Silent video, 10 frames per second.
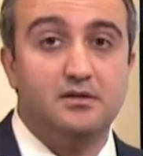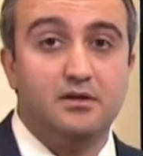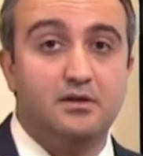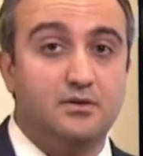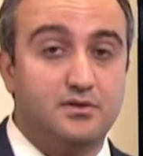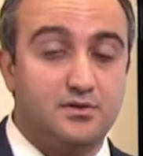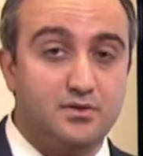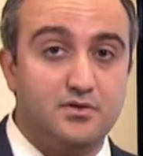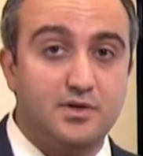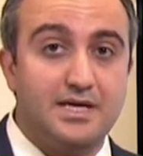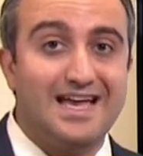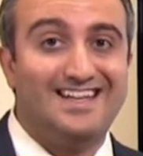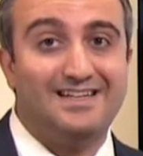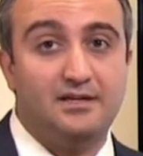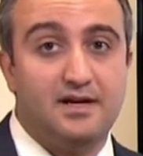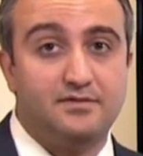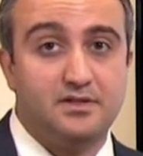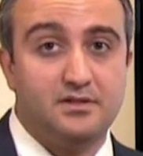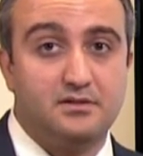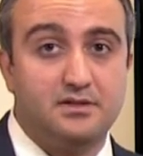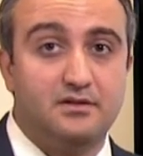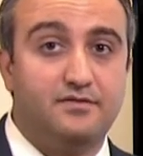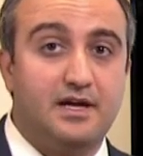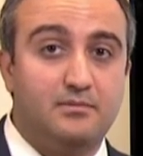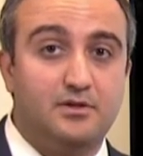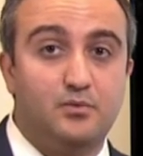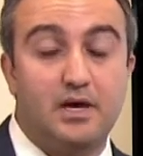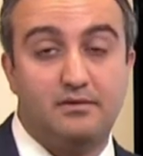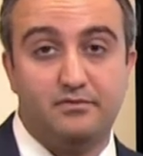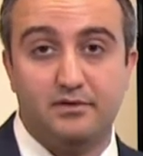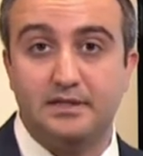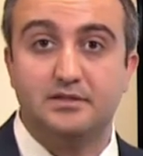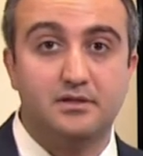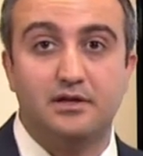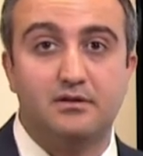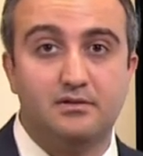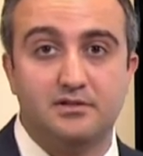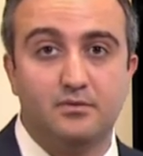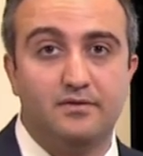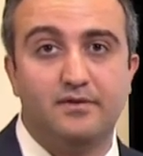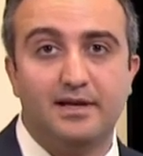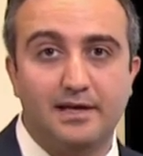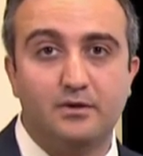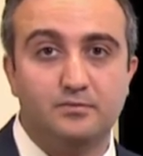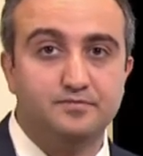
you do the surgery and you have to tell the family to wait for at least a year until we find out.